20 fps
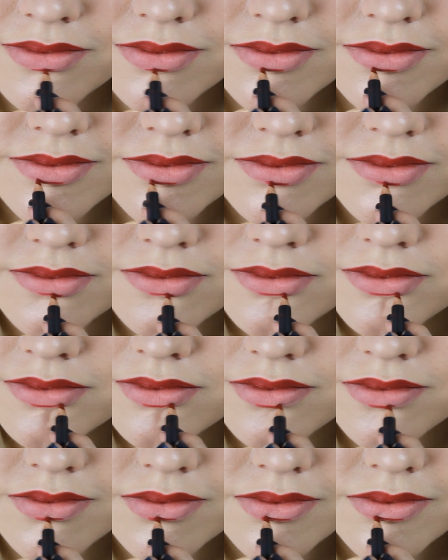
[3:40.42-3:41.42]

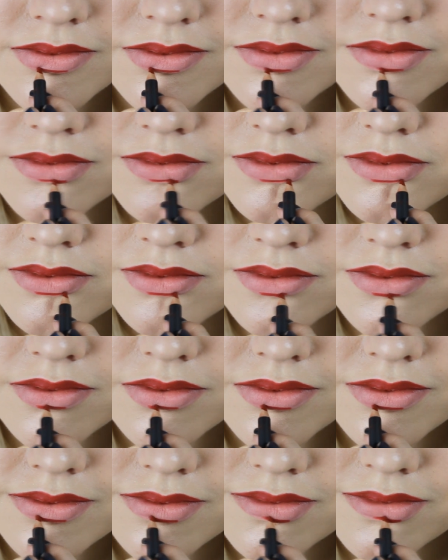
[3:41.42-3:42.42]

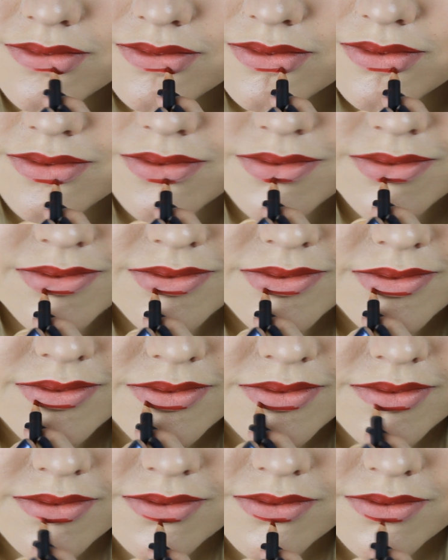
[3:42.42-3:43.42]

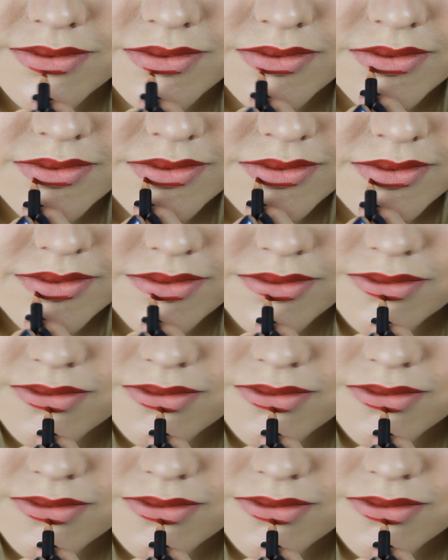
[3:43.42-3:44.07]
[no speech]